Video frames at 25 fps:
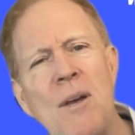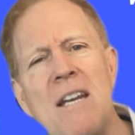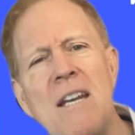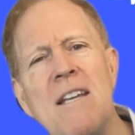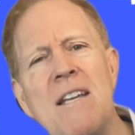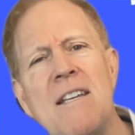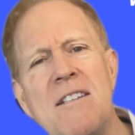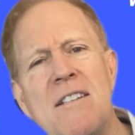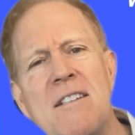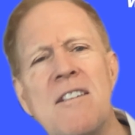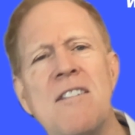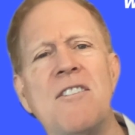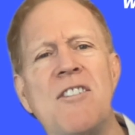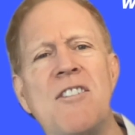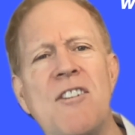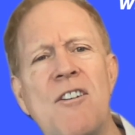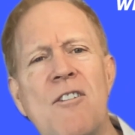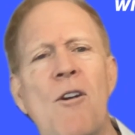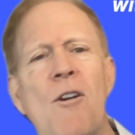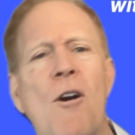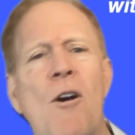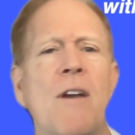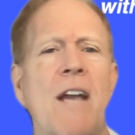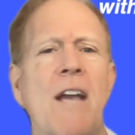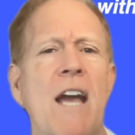is a
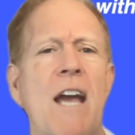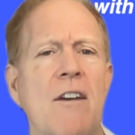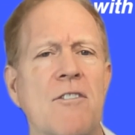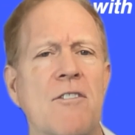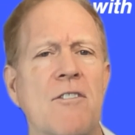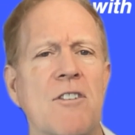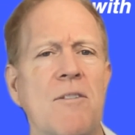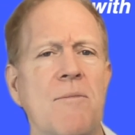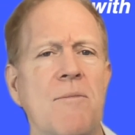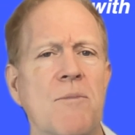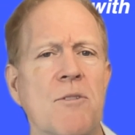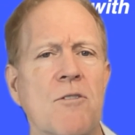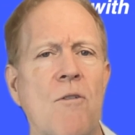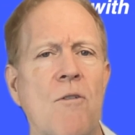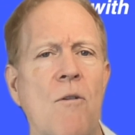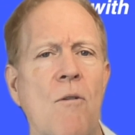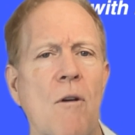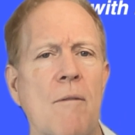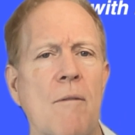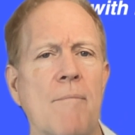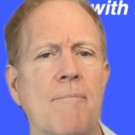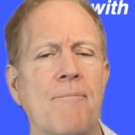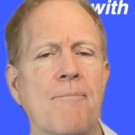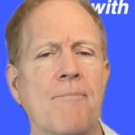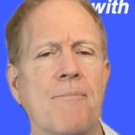zero calcium
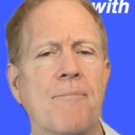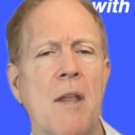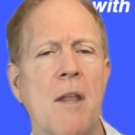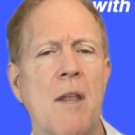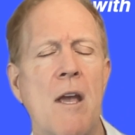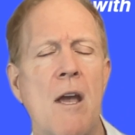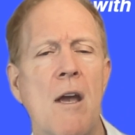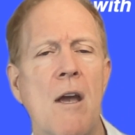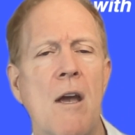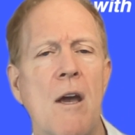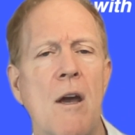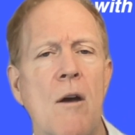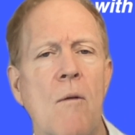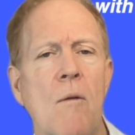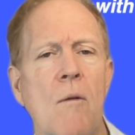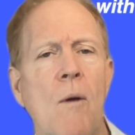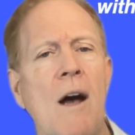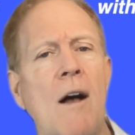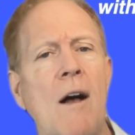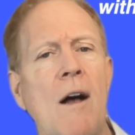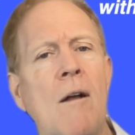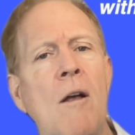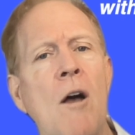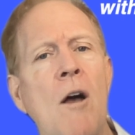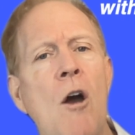score?
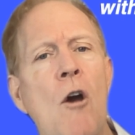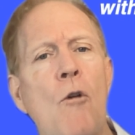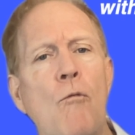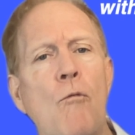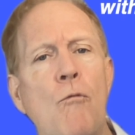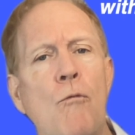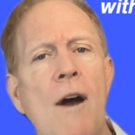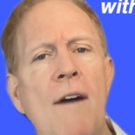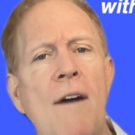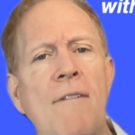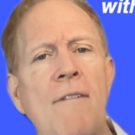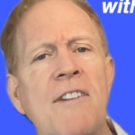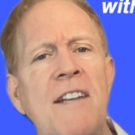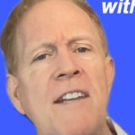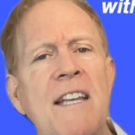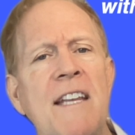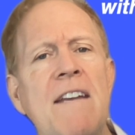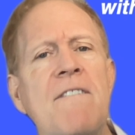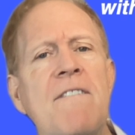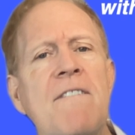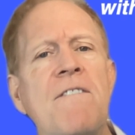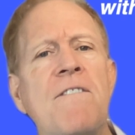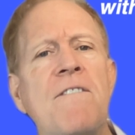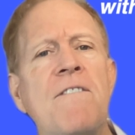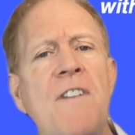Well,
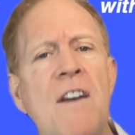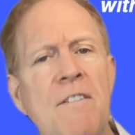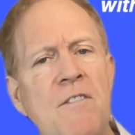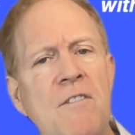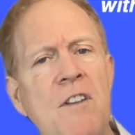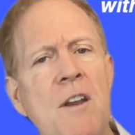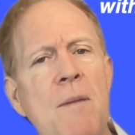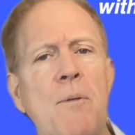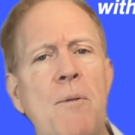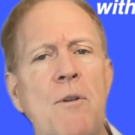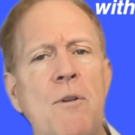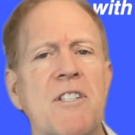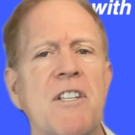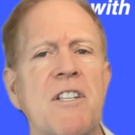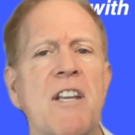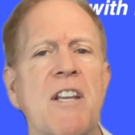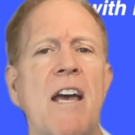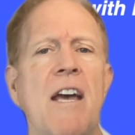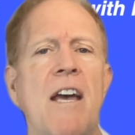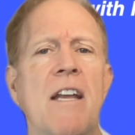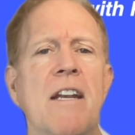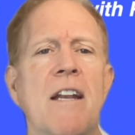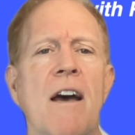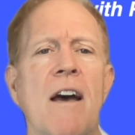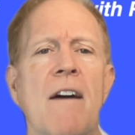roughly
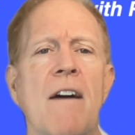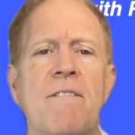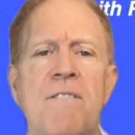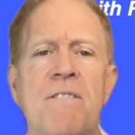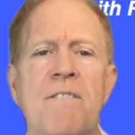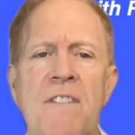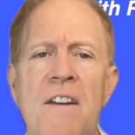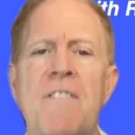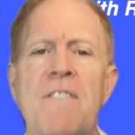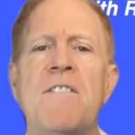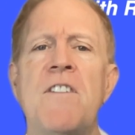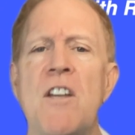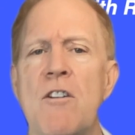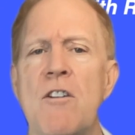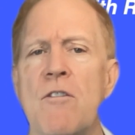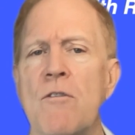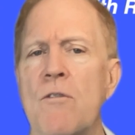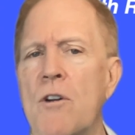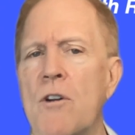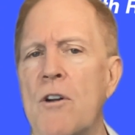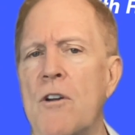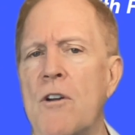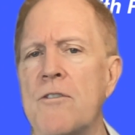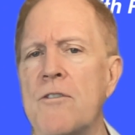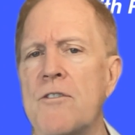50% of 50 year
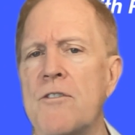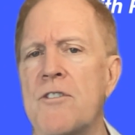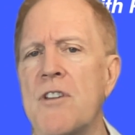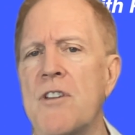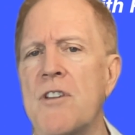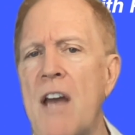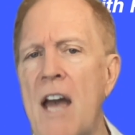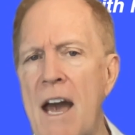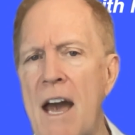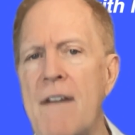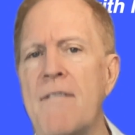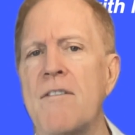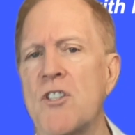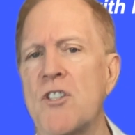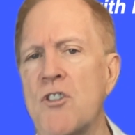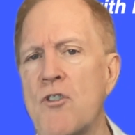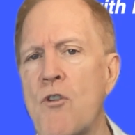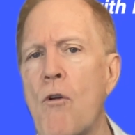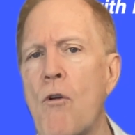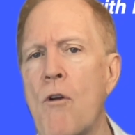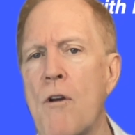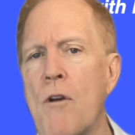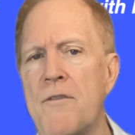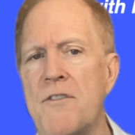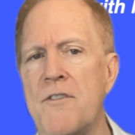olds have a
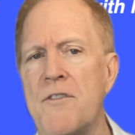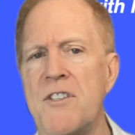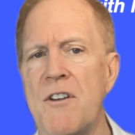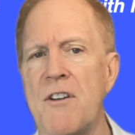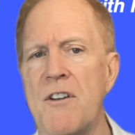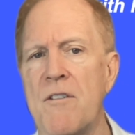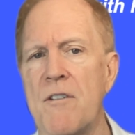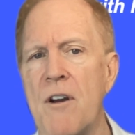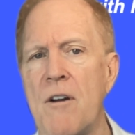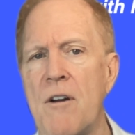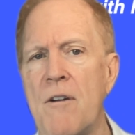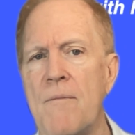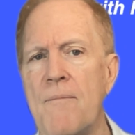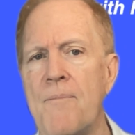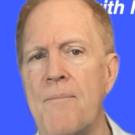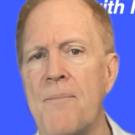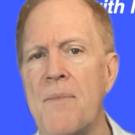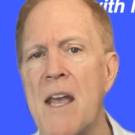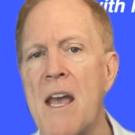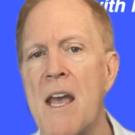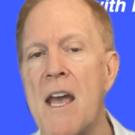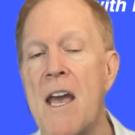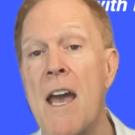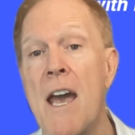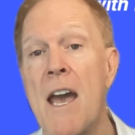score of zero.
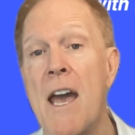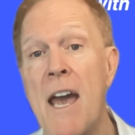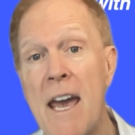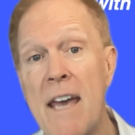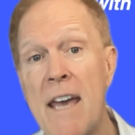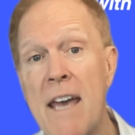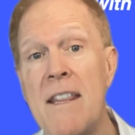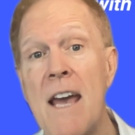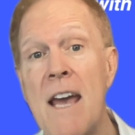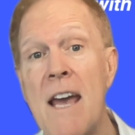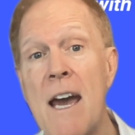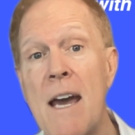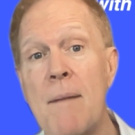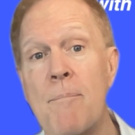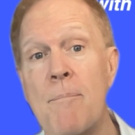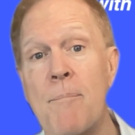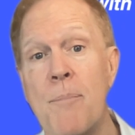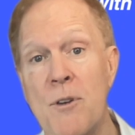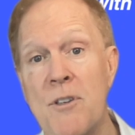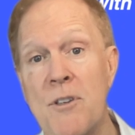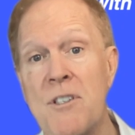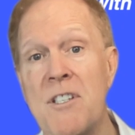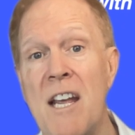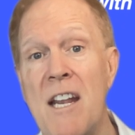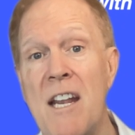And that
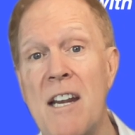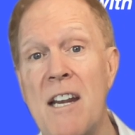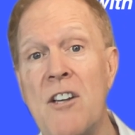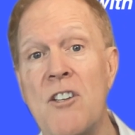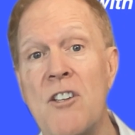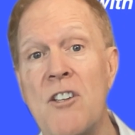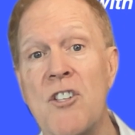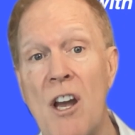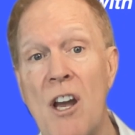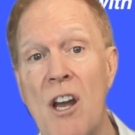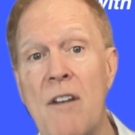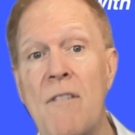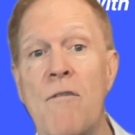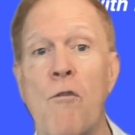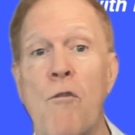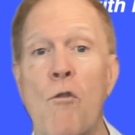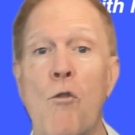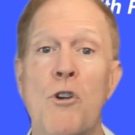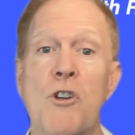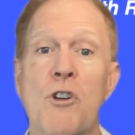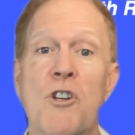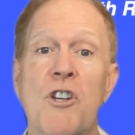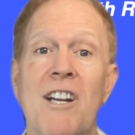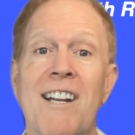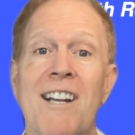percentage,
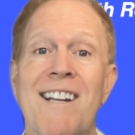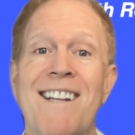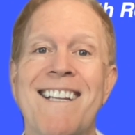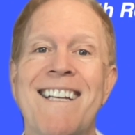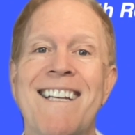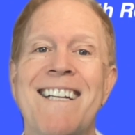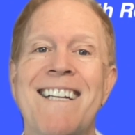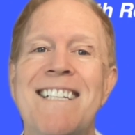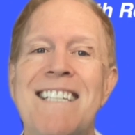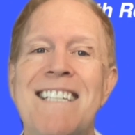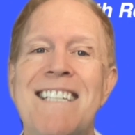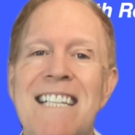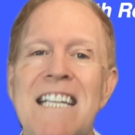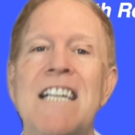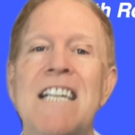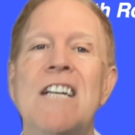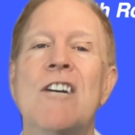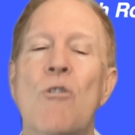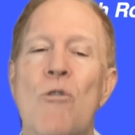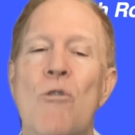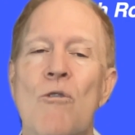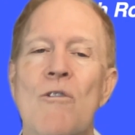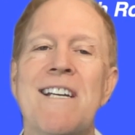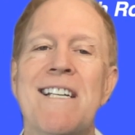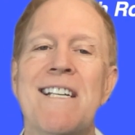unfortunately,
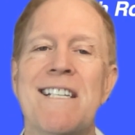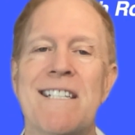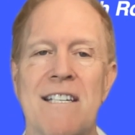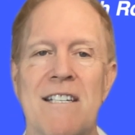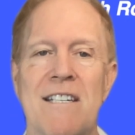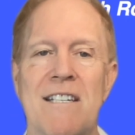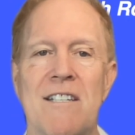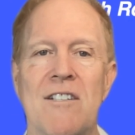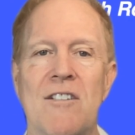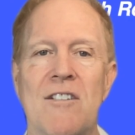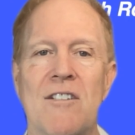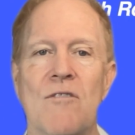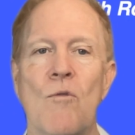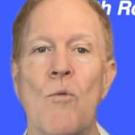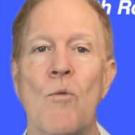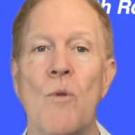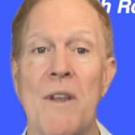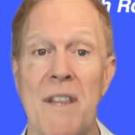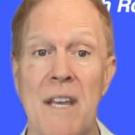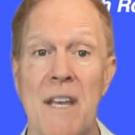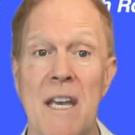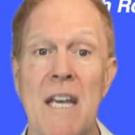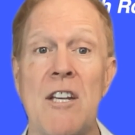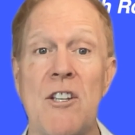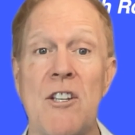decreases with
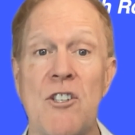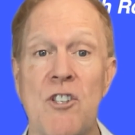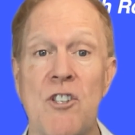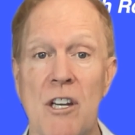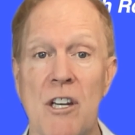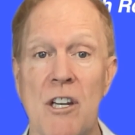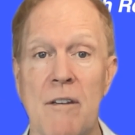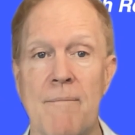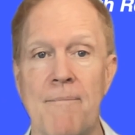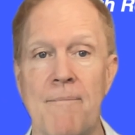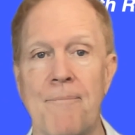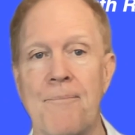aging.